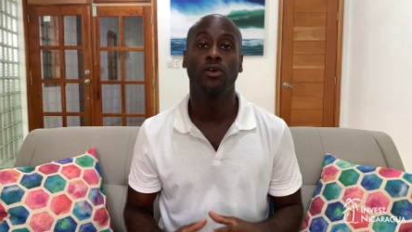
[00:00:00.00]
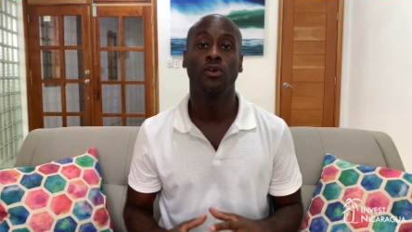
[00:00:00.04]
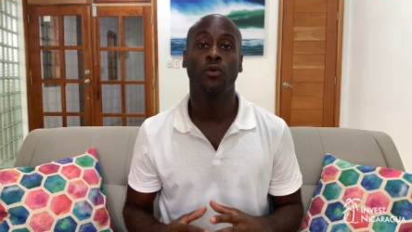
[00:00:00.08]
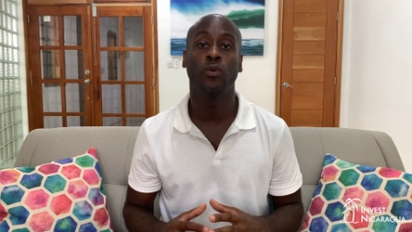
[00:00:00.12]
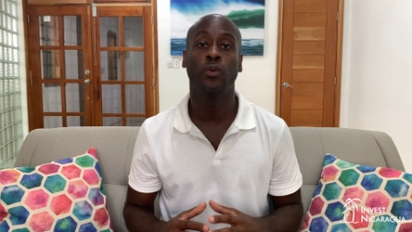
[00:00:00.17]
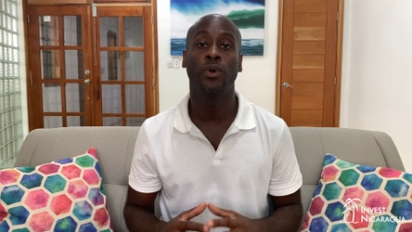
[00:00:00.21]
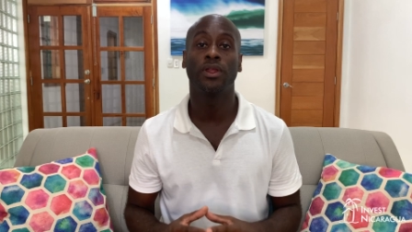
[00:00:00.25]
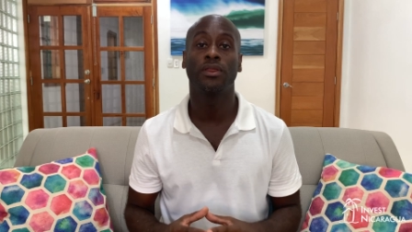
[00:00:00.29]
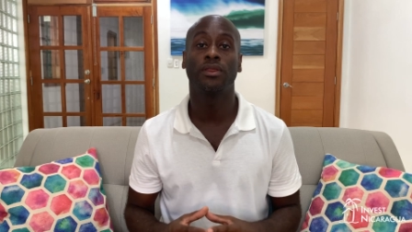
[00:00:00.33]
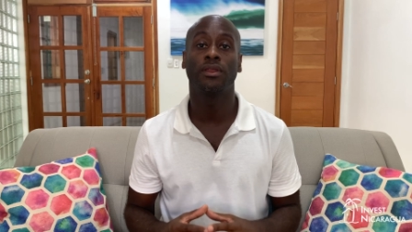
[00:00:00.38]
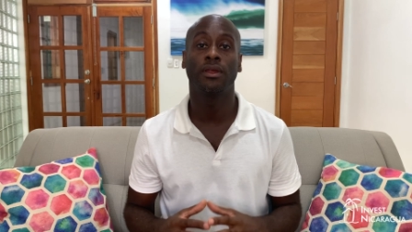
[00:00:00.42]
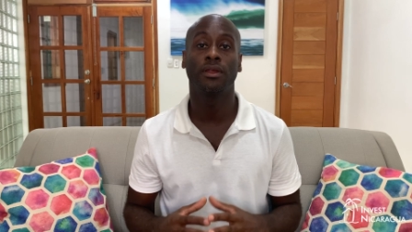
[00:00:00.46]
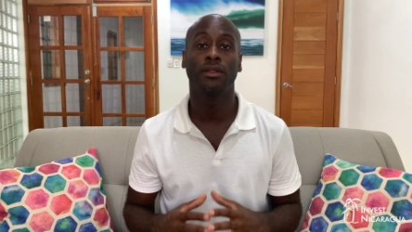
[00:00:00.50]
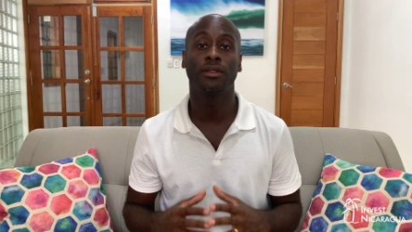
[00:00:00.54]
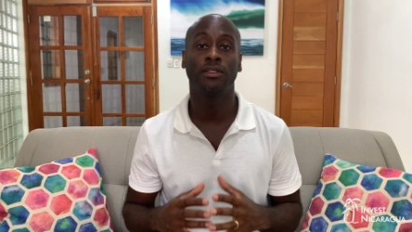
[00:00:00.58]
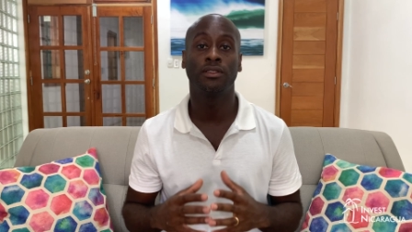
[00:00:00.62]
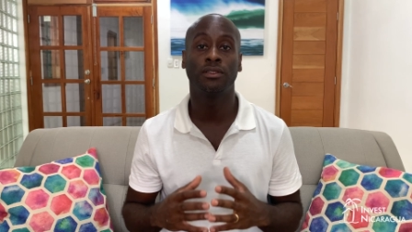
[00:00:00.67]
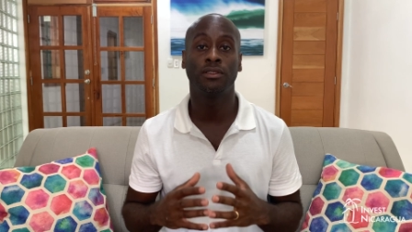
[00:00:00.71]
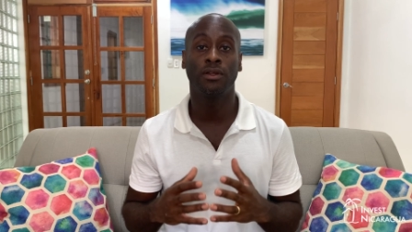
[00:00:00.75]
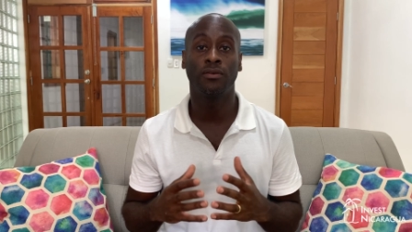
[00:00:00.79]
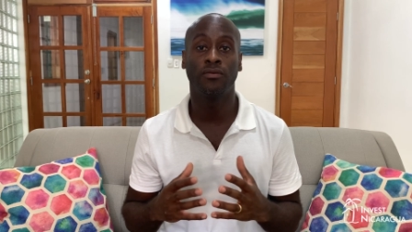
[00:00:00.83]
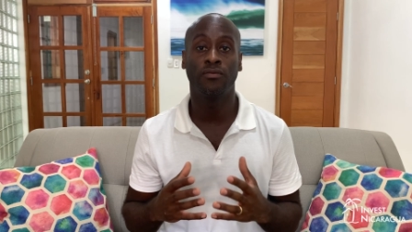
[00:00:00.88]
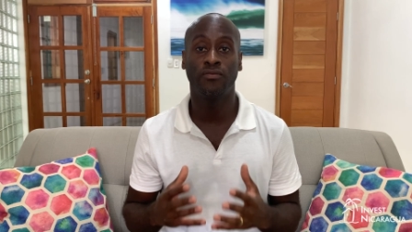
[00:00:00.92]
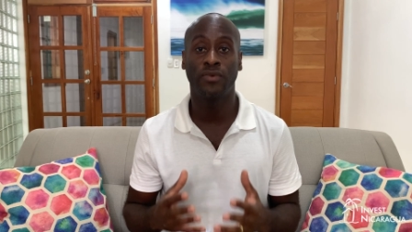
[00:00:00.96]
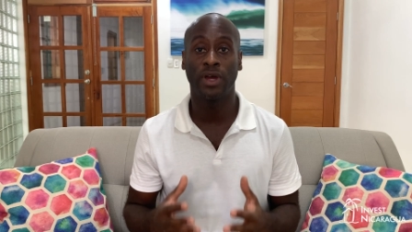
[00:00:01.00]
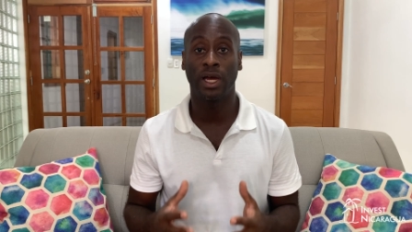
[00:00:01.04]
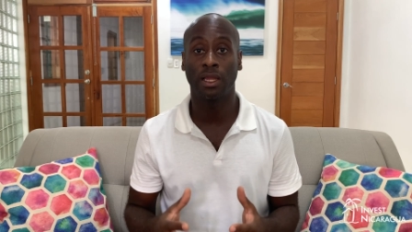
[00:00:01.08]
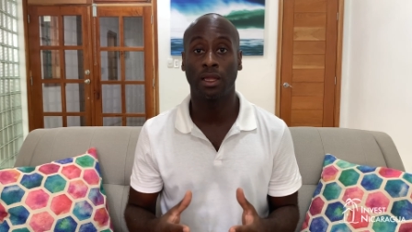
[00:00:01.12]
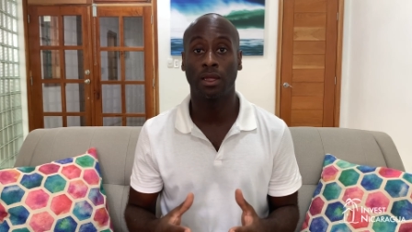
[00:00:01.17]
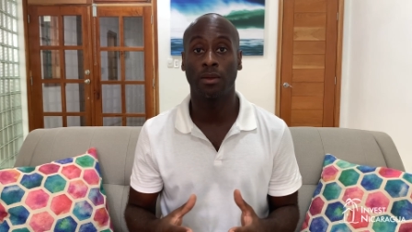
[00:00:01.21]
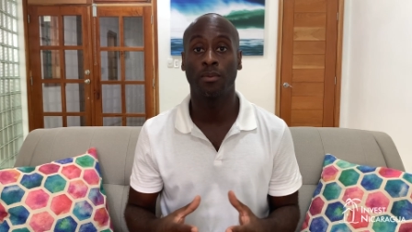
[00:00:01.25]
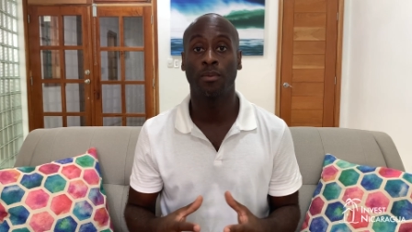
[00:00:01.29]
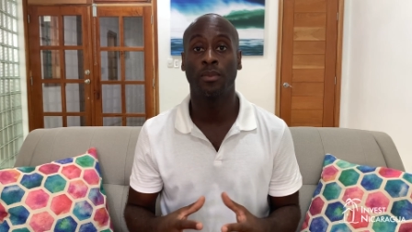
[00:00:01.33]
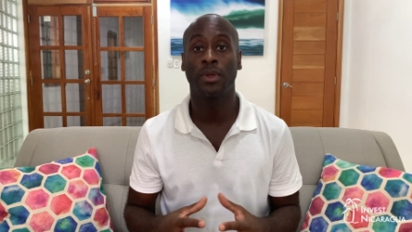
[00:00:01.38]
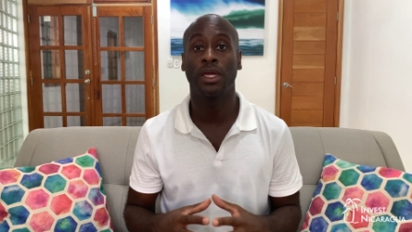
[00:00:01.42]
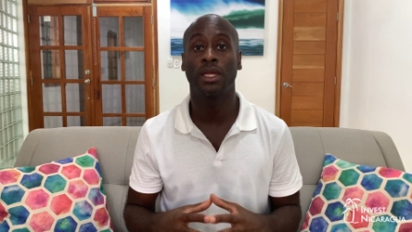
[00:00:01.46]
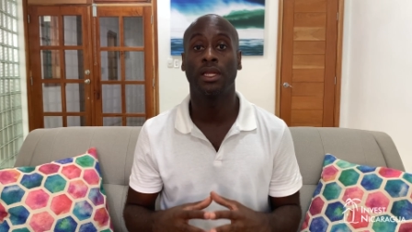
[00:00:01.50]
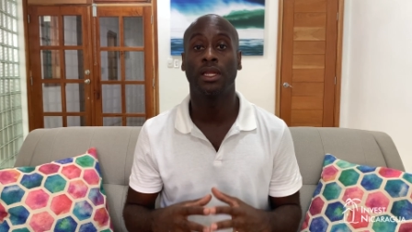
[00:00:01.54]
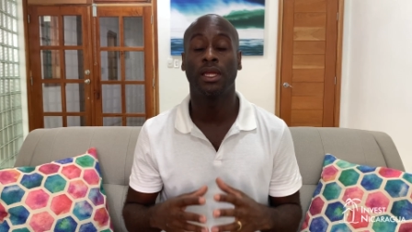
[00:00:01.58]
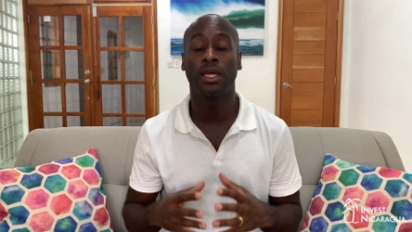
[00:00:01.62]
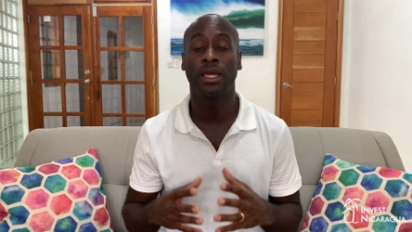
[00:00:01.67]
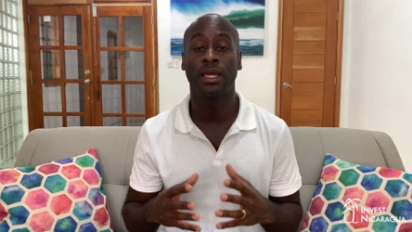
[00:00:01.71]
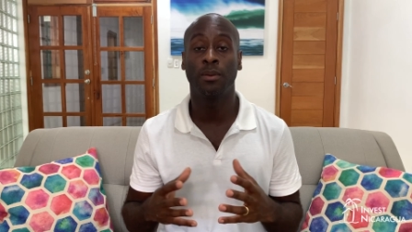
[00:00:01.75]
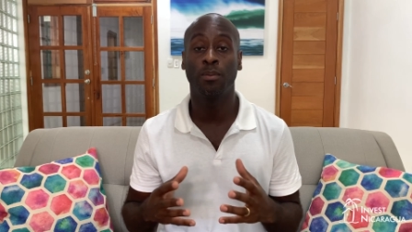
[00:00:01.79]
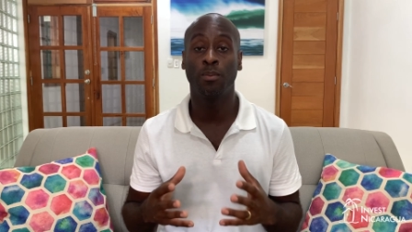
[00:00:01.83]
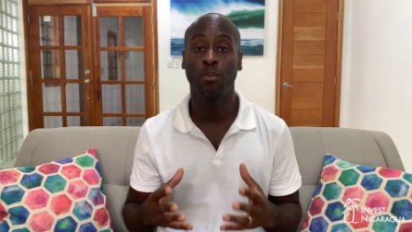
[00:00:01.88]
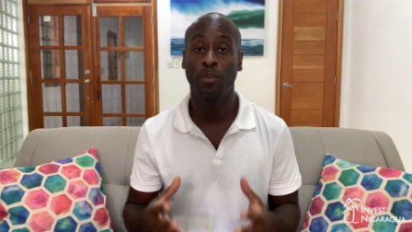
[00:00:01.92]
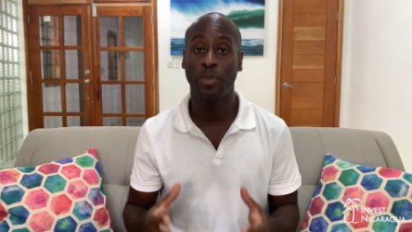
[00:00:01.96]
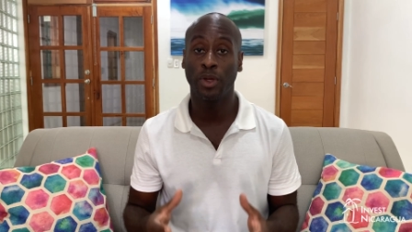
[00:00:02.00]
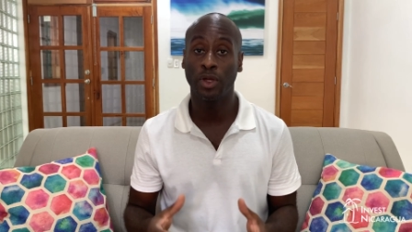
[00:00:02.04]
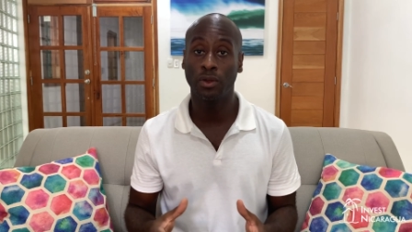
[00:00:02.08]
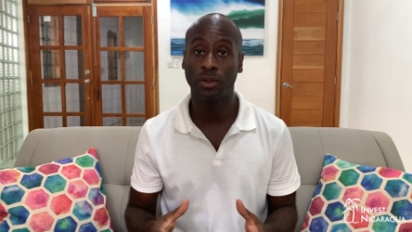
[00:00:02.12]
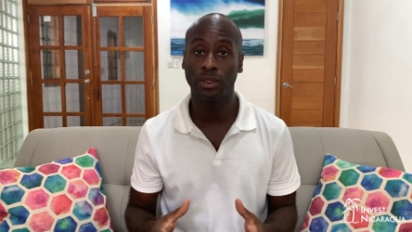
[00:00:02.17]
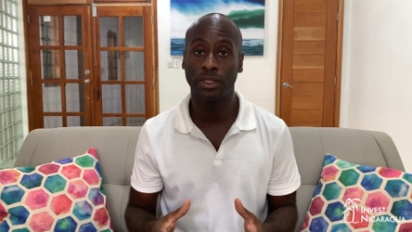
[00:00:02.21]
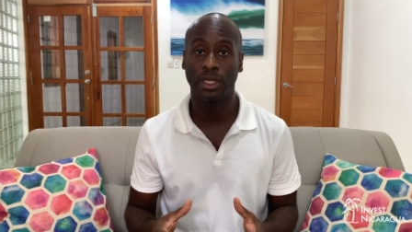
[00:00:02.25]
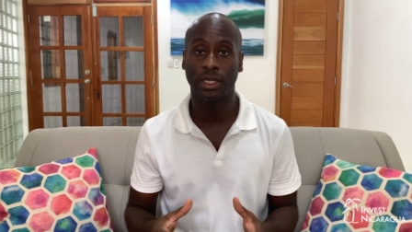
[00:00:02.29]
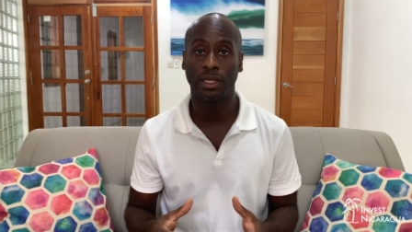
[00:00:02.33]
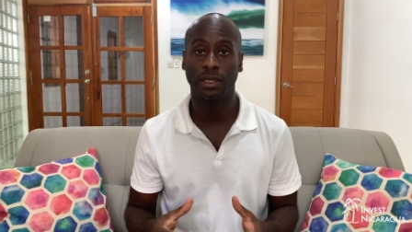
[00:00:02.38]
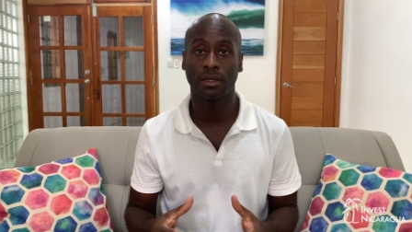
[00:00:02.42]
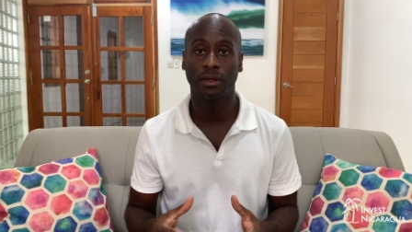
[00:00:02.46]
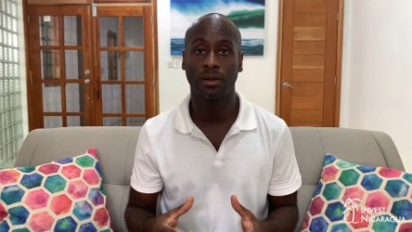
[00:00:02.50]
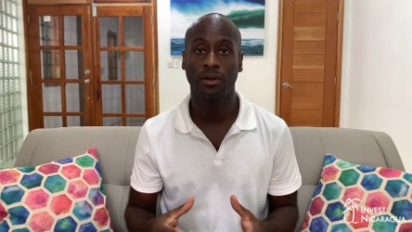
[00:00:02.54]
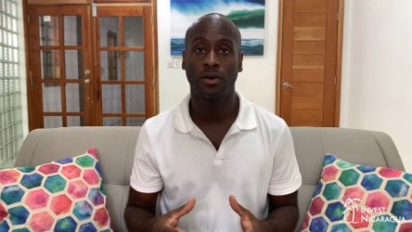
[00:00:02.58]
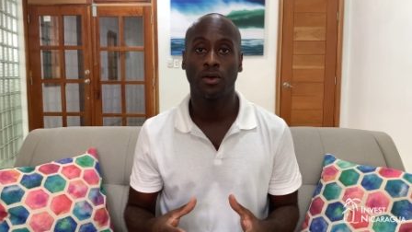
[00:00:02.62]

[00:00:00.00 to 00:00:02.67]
with development and building.